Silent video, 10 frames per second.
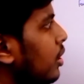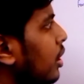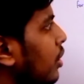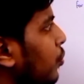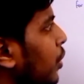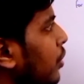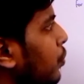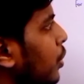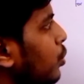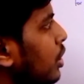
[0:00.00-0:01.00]
Then if
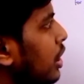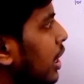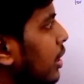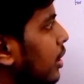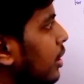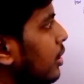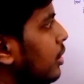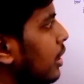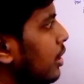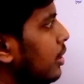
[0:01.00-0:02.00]
I found the data
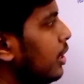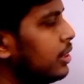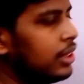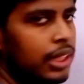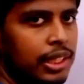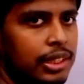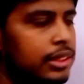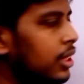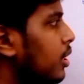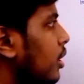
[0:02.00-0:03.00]
in that index
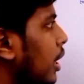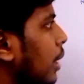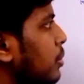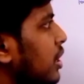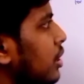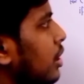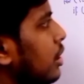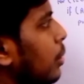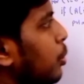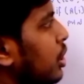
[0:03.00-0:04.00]
is I'm
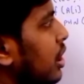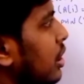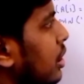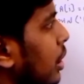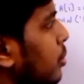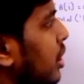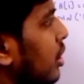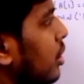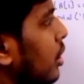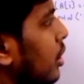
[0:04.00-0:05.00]
searching, suppose 6, I'm
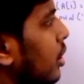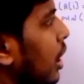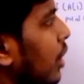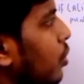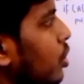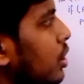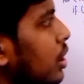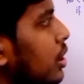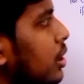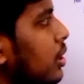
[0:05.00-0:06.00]
searching, I want to
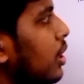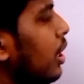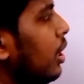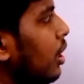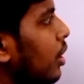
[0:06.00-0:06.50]
search 6.